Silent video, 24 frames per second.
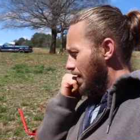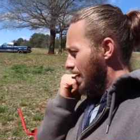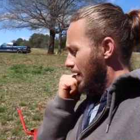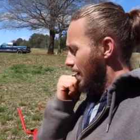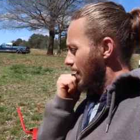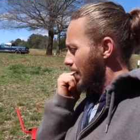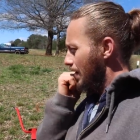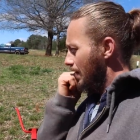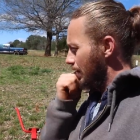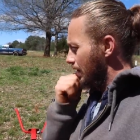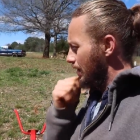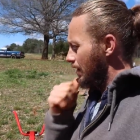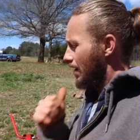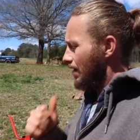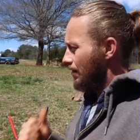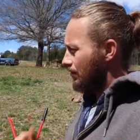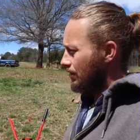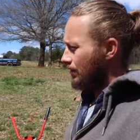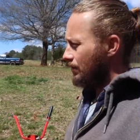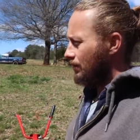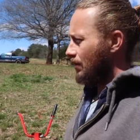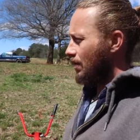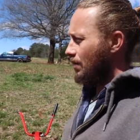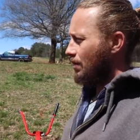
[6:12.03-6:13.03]
Oh, I, don't, I
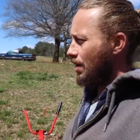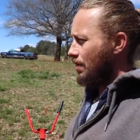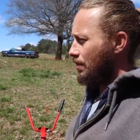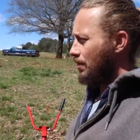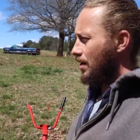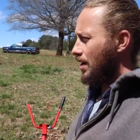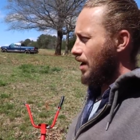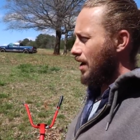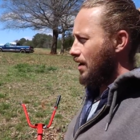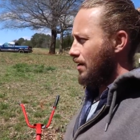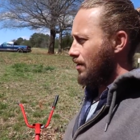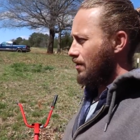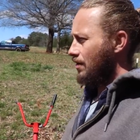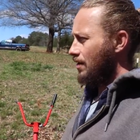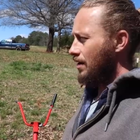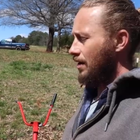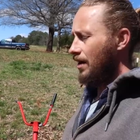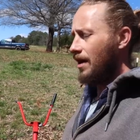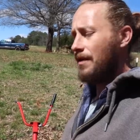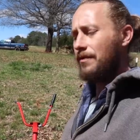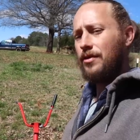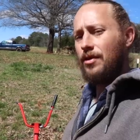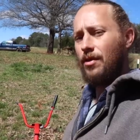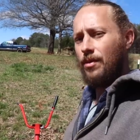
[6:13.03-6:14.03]
don't even remember now.
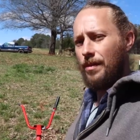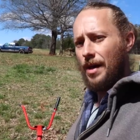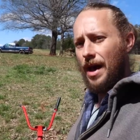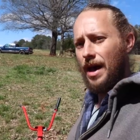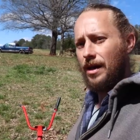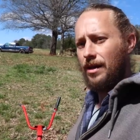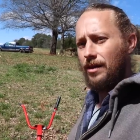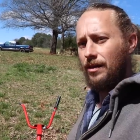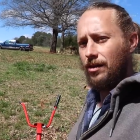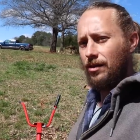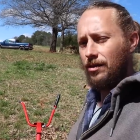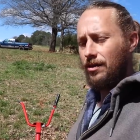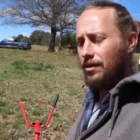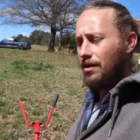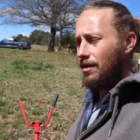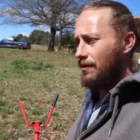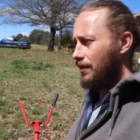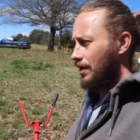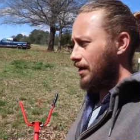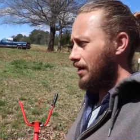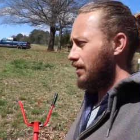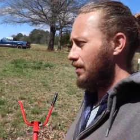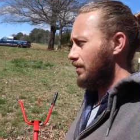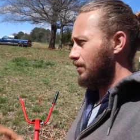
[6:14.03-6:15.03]
I'd have to go back and look at our
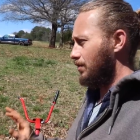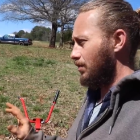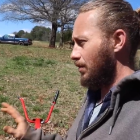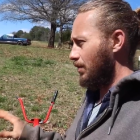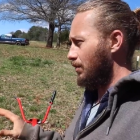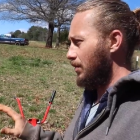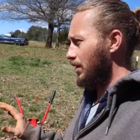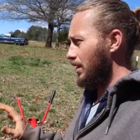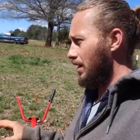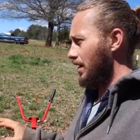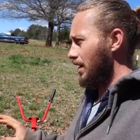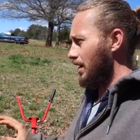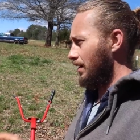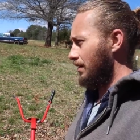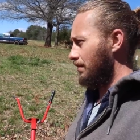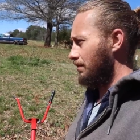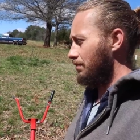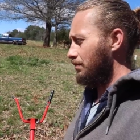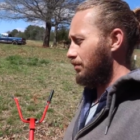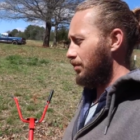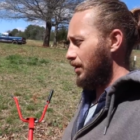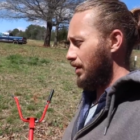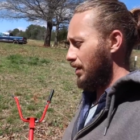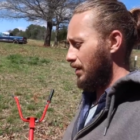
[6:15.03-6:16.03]
videos when we uh,
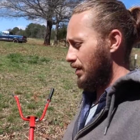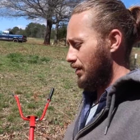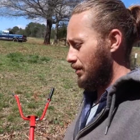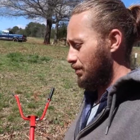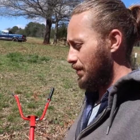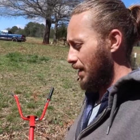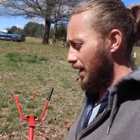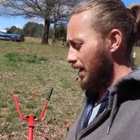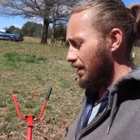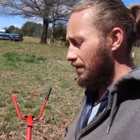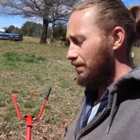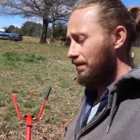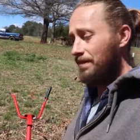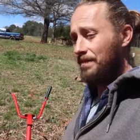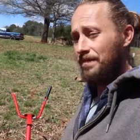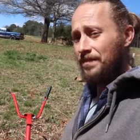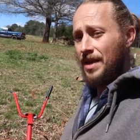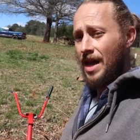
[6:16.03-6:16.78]
put in this bed.